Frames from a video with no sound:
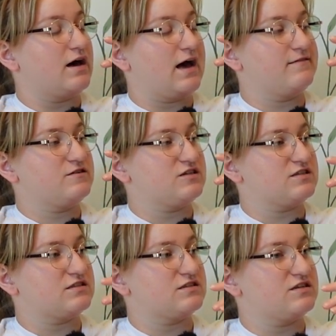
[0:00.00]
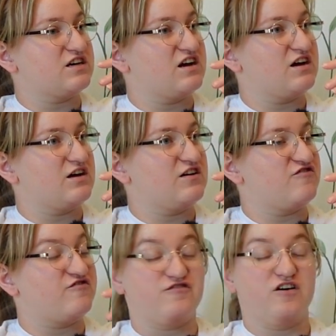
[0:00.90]
I've just
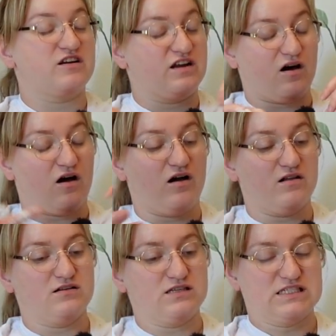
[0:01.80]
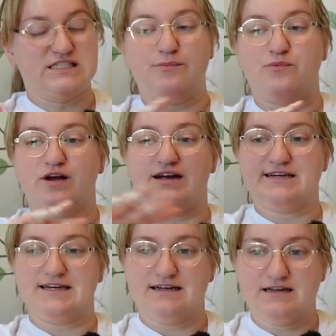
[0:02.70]
frogged it all,
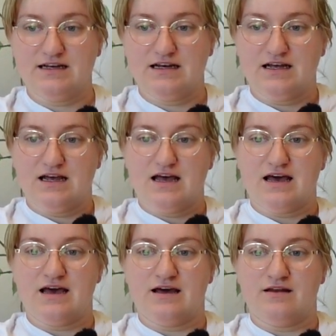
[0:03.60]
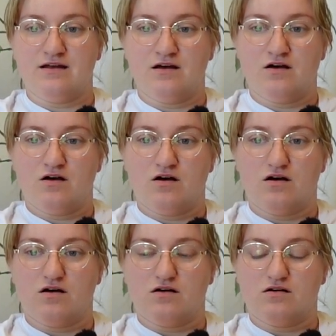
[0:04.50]
separated it, and
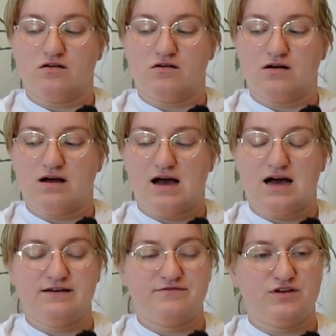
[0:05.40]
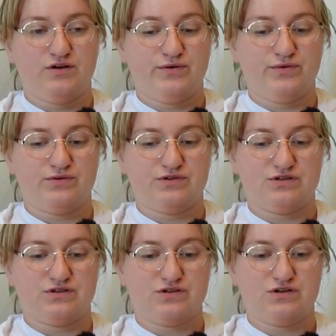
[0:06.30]
I've
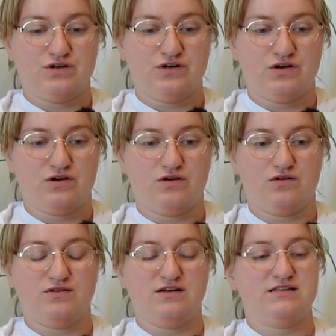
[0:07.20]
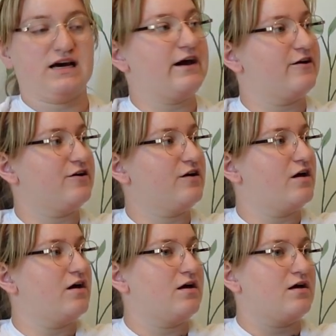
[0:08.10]
used the entire
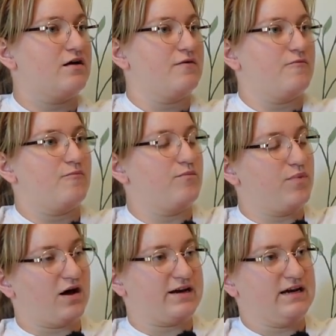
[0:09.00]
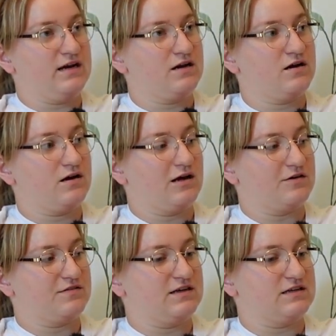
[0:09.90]
body
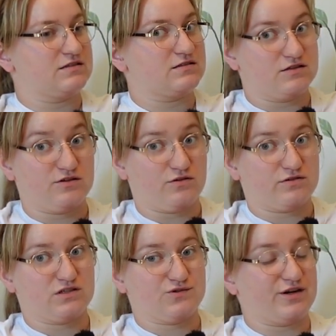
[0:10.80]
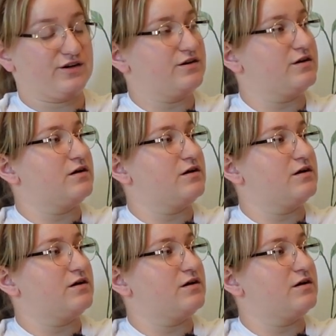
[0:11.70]
of this adult sweater